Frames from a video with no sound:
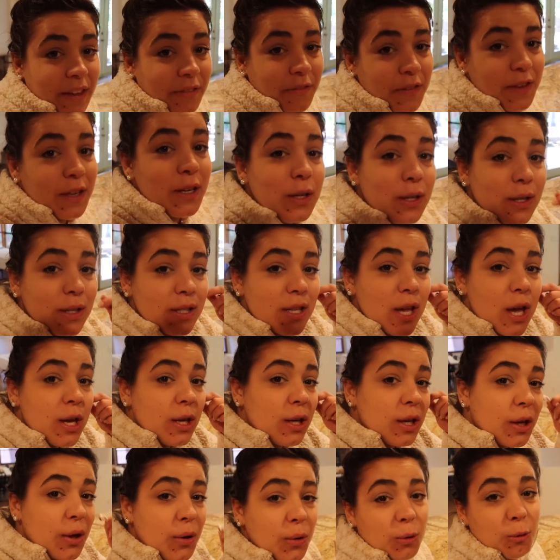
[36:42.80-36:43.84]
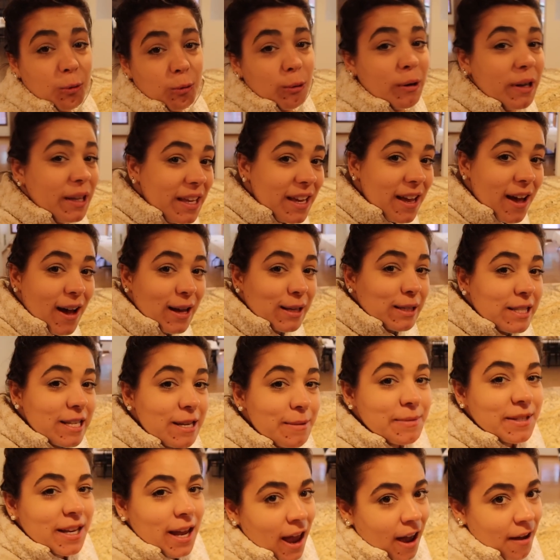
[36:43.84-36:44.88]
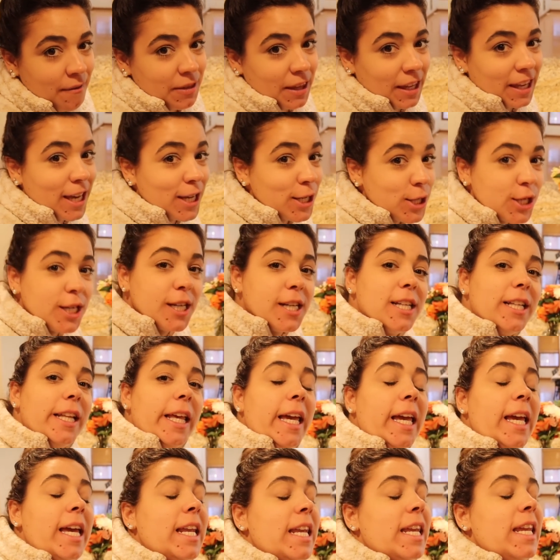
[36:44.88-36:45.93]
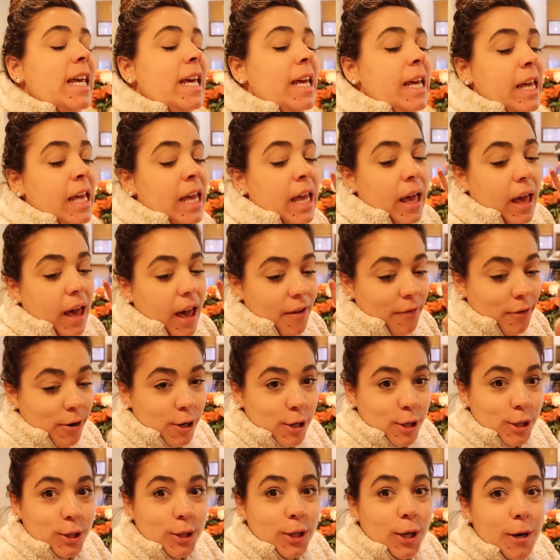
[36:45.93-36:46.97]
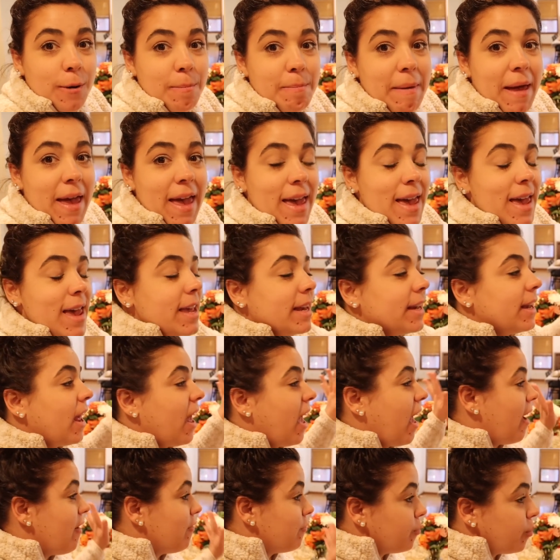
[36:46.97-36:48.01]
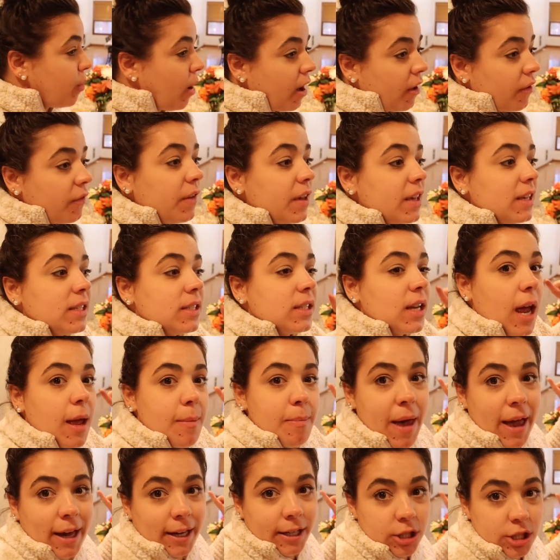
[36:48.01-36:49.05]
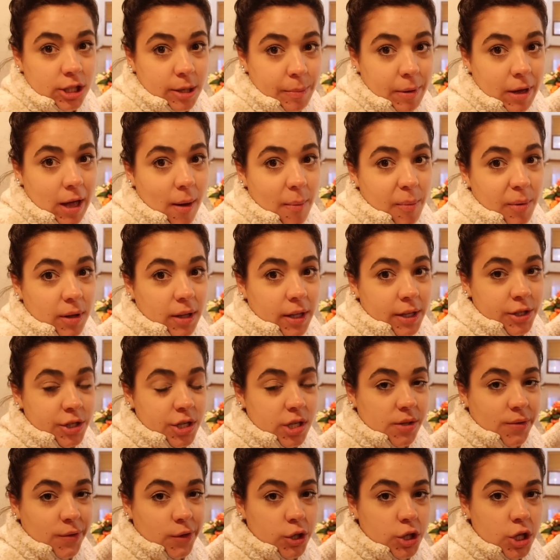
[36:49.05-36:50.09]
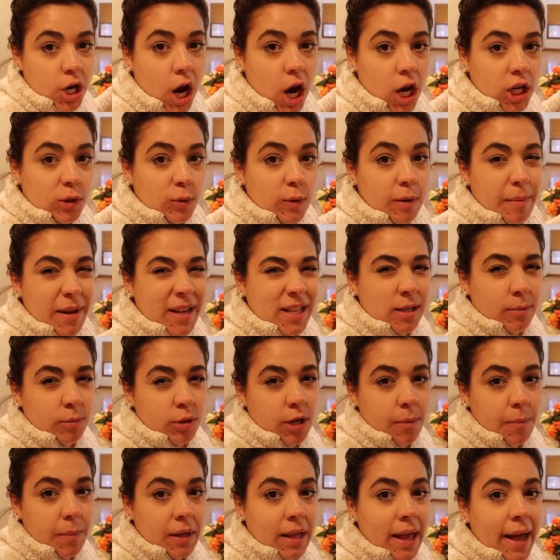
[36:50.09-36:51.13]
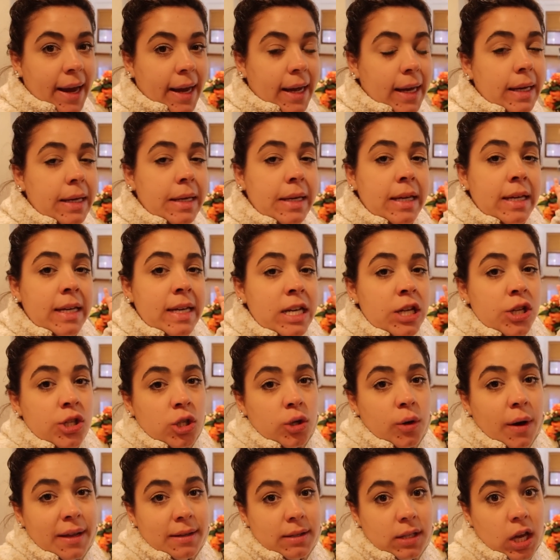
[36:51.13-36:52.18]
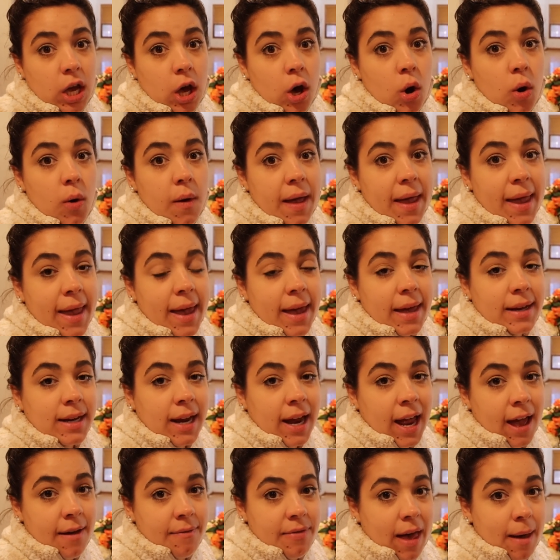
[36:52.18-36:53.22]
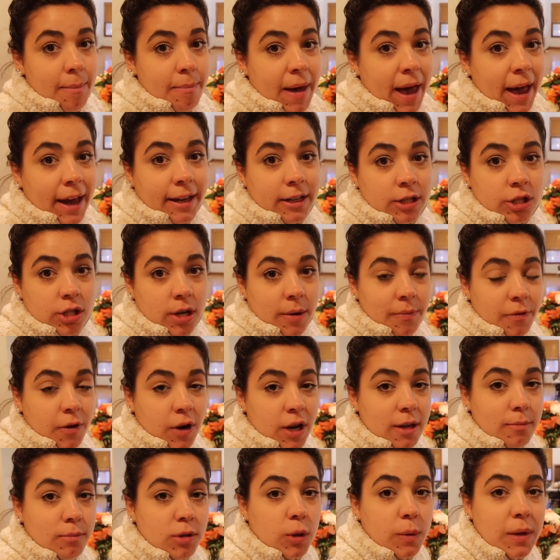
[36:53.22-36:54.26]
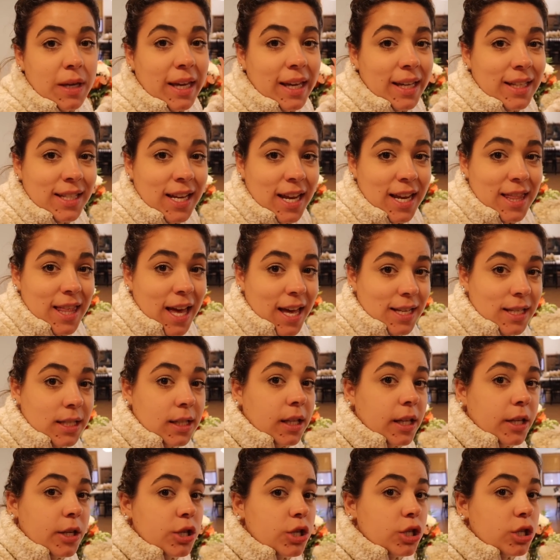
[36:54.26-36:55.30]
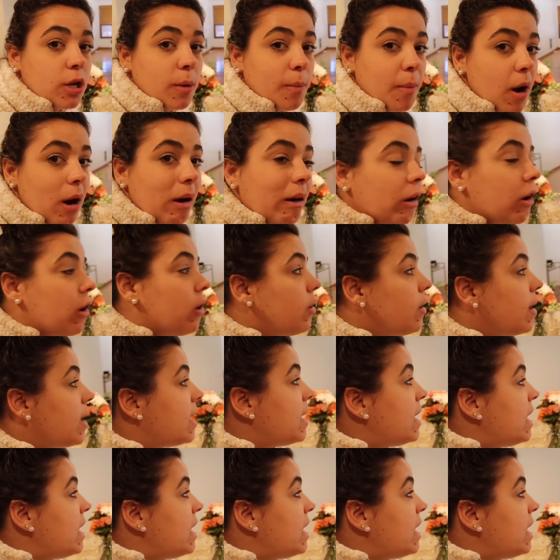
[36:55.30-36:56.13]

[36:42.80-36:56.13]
feels really awesome to have the kitchen clean, have our dessert made, have breakfast. I packaged up a couple lunches for Josh. We made some jambalaya two days ago and I have that packaged up for him so he can take that to lunch tomorrow.